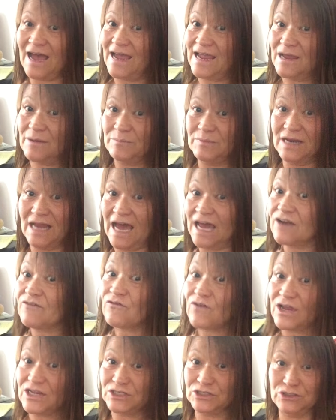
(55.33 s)
I am not
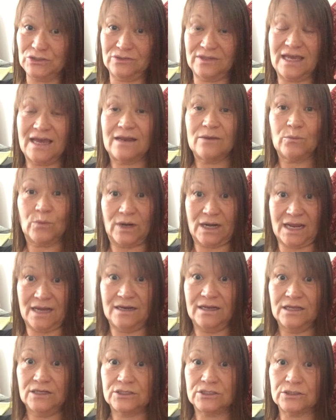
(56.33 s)
afraid to do that when I
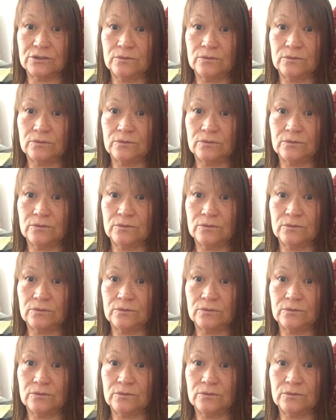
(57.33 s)
need